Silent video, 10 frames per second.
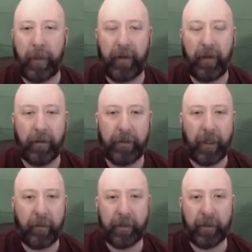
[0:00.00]
I don't know if he,
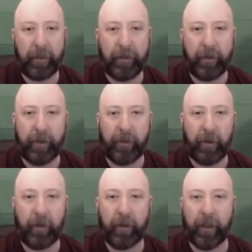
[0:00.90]
I'm assuming he's trying for
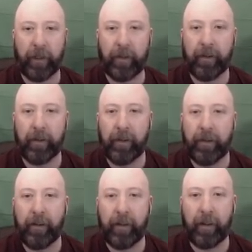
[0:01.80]
goal there.
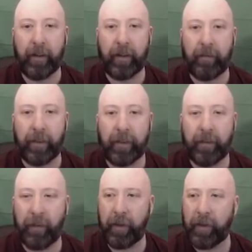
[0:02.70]
But to
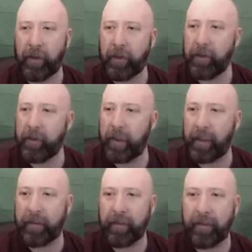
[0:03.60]
Burner, I
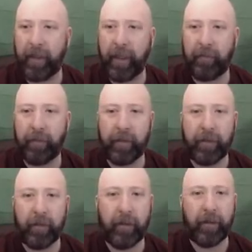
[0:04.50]
guess is his name.
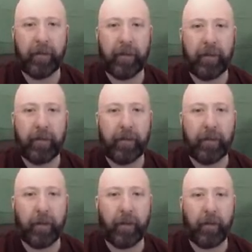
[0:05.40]

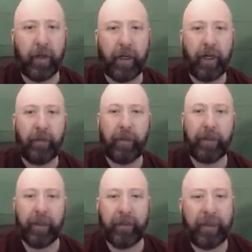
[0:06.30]
So Hare
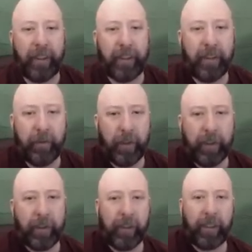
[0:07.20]
picks up. See, this is where
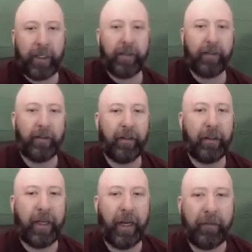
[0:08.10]
you're going to get a
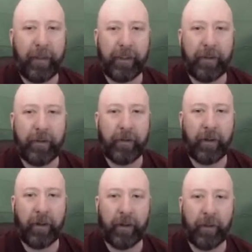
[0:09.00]
lot of issues
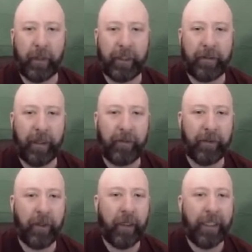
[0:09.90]
on lower league saves.
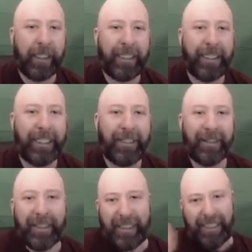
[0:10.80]

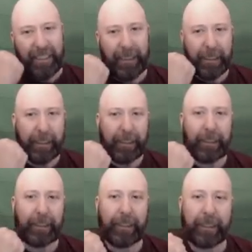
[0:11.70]
Hare,
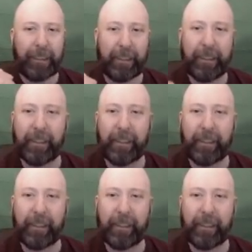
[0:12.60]
yes!